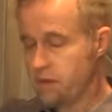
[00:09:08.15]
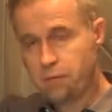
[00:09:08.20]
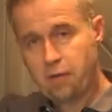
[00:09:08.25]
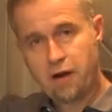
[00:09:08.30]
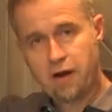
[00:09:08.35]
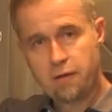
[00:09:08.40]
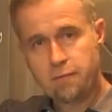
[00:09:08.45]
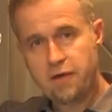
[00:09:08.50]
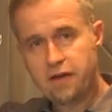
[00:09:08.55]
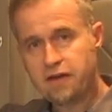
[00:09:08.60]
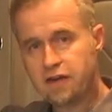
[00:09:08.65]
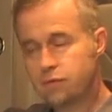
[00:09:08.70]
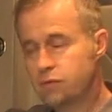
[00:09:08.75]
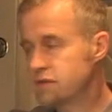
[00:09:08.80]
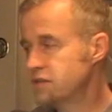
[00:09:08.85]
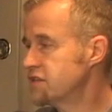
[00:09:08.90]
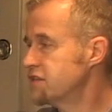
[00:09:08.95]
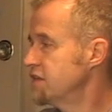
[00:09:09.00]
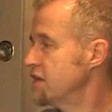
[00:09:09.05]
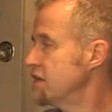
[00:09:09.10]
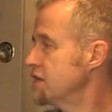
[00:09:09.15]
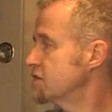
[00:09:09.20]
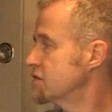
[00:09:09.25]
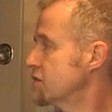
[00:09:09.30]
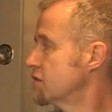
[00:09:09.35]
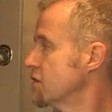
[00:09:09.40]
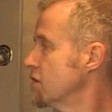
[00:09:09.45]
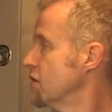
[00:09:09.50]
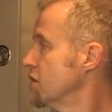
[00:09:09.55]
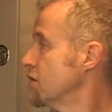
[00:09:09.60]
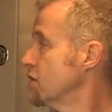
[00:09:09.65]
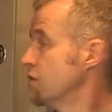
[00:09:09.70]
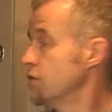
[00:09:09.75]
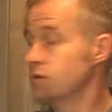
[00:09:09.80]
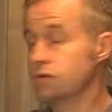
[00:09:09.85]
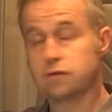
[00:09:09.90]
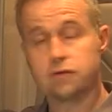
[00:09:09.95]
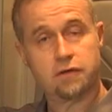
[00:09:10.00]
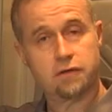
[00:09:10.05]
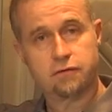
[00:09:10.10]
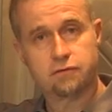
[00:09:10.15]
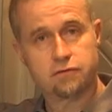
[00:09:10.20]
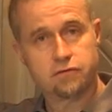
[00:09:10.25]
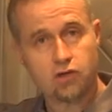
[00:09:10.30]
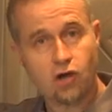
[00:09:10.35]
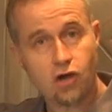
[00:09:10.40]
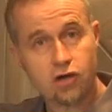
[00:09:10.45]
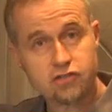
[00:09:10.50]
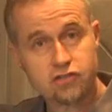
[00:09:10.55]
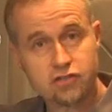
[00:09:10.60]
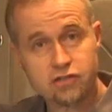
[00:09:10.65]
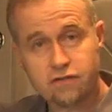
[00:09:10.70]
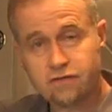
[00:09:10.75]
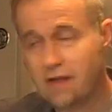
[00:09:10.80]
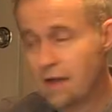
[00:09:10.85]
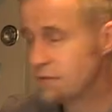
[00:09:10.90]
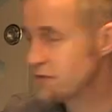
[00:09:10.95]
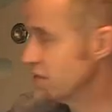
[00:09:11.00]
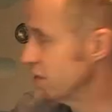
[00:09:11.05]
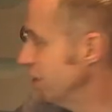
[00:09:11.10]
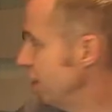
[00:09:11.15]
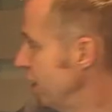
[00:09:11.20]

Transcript: the paramedic would sit, or the doctor if that was the